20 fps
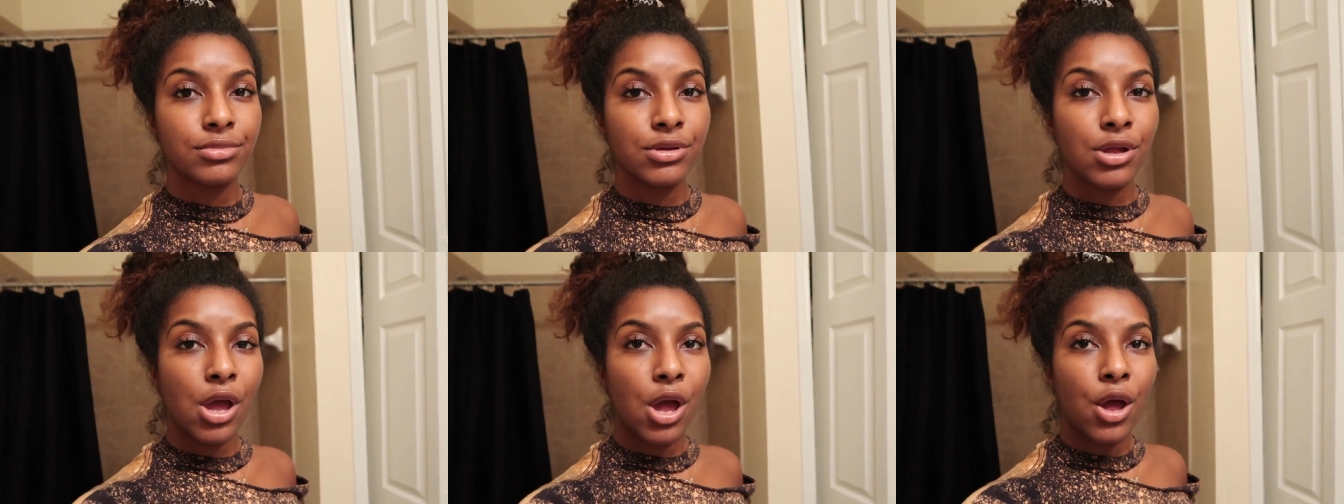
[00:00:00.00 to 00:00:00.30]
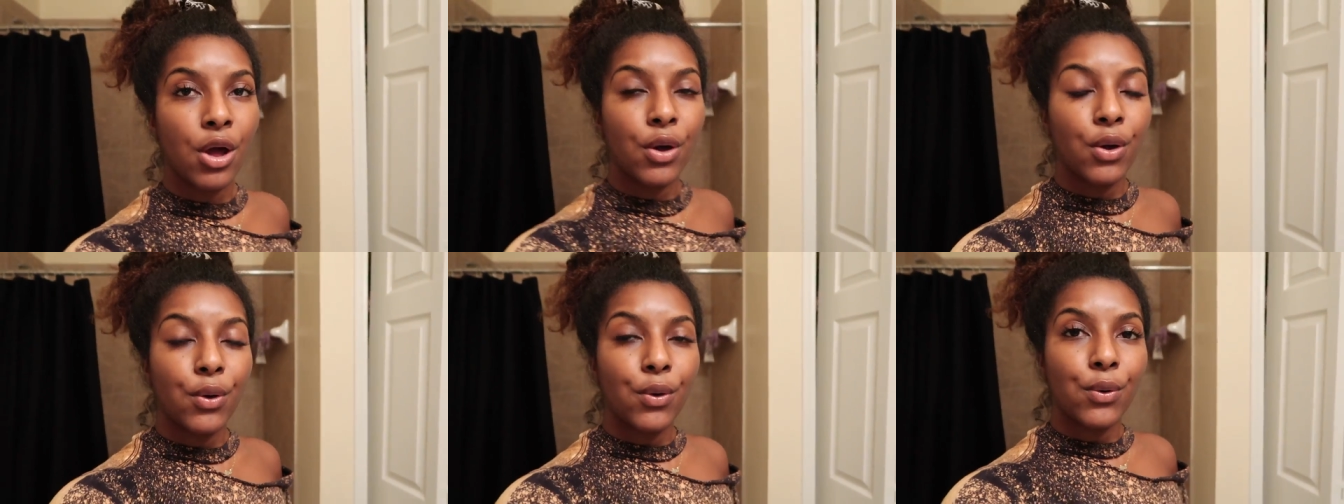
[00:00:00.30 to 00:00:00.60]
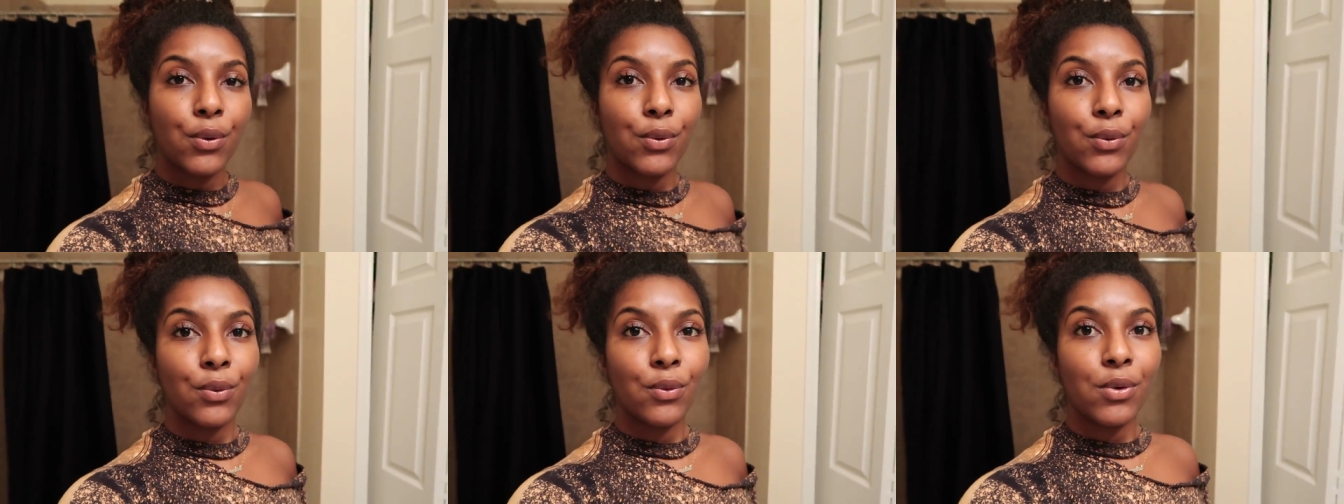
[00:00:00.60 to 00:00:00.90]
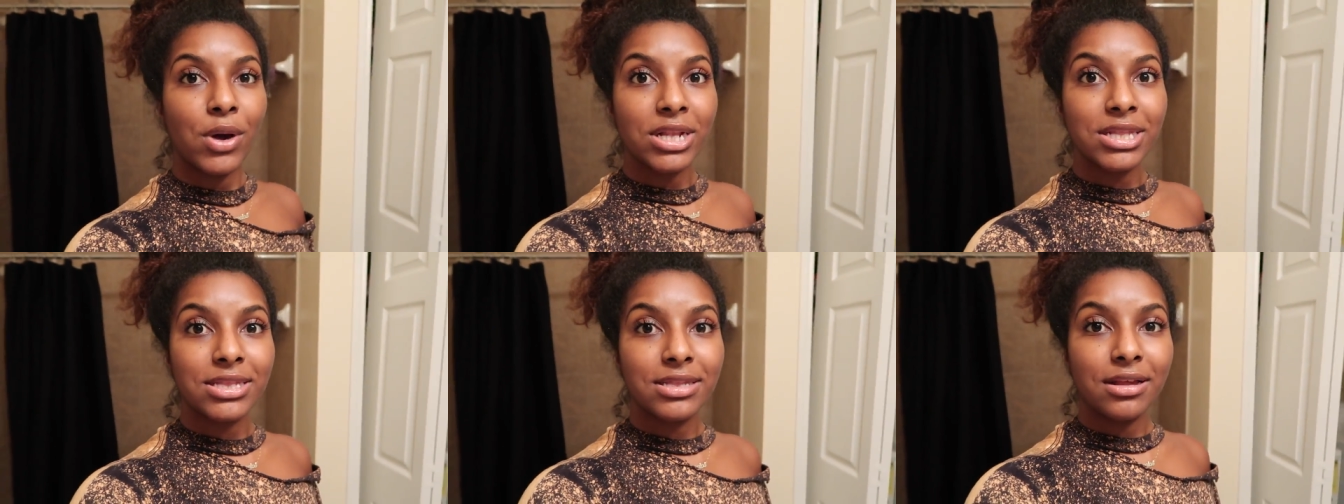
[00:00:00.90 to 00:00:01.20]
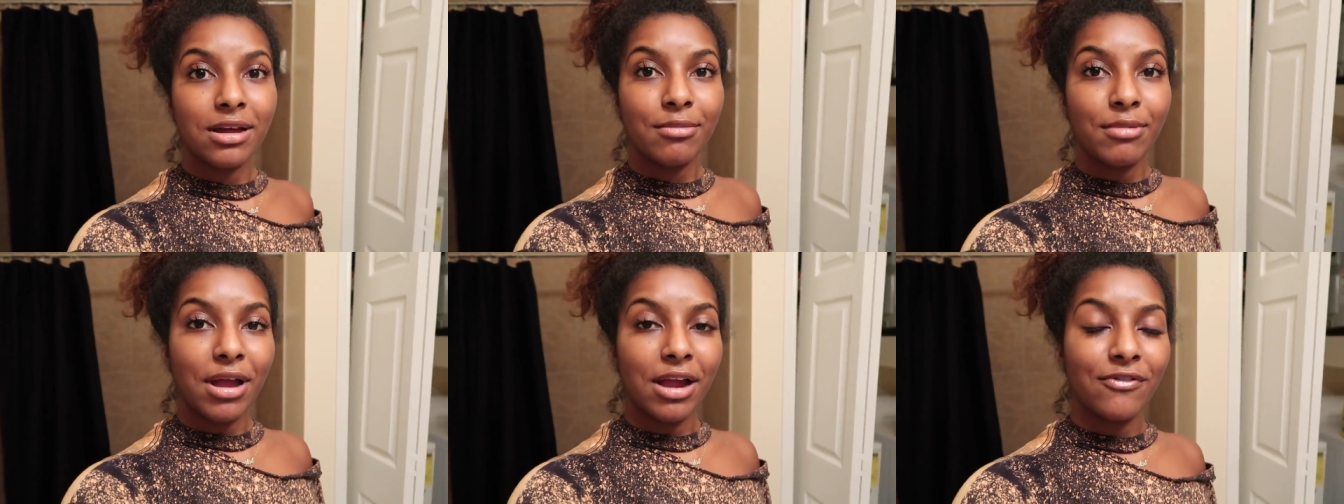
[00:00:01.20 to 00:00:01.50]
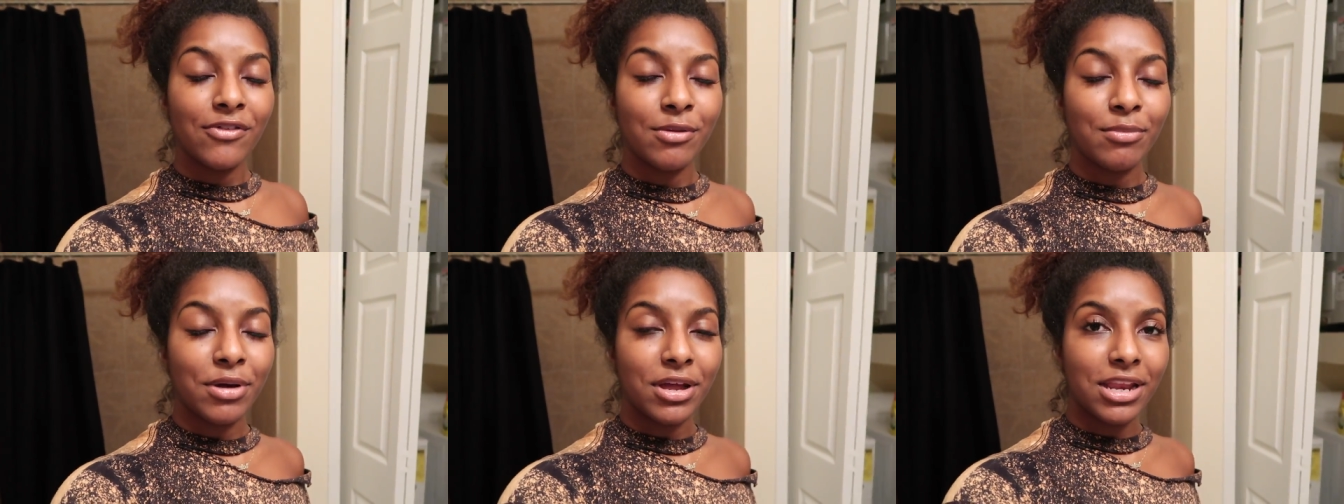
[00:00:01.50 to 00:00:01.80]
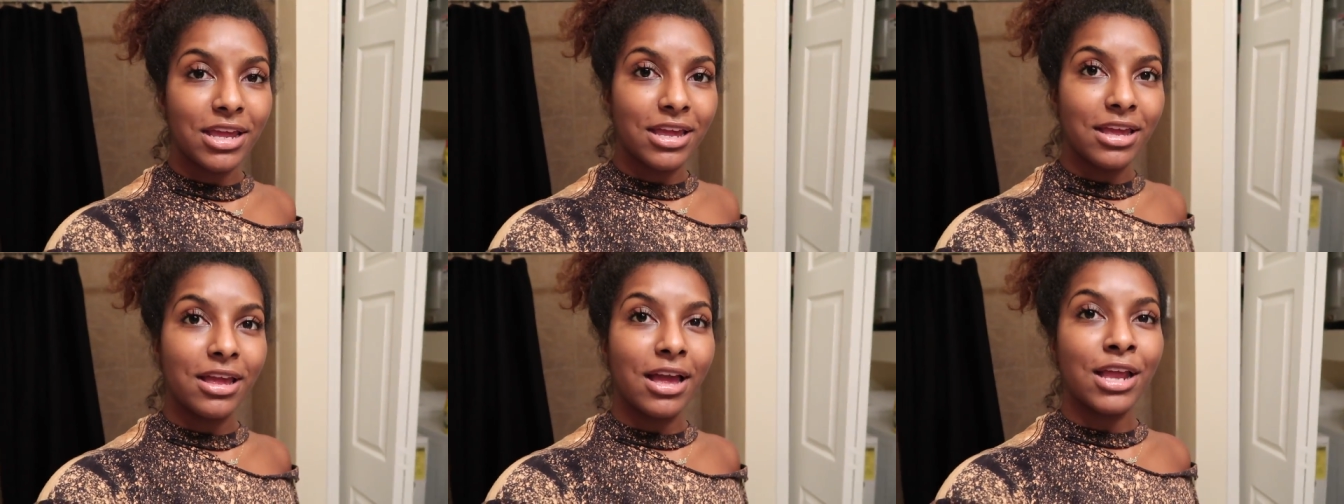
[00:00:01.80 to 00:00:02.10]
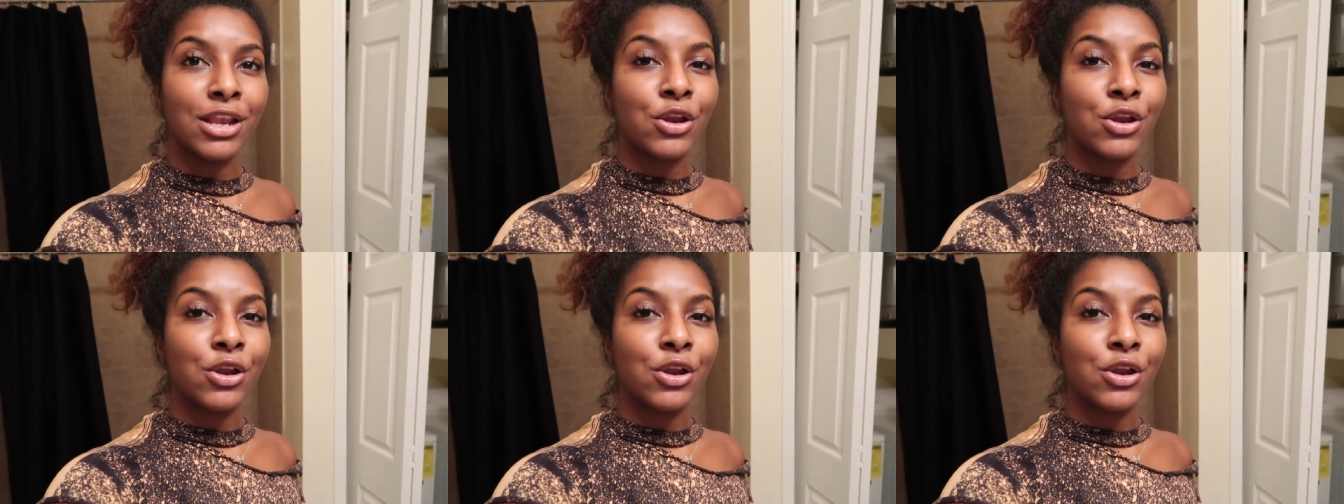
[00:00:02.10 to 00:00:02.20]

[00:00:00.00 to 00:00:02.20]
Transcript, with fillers: be something. What's up, everybody?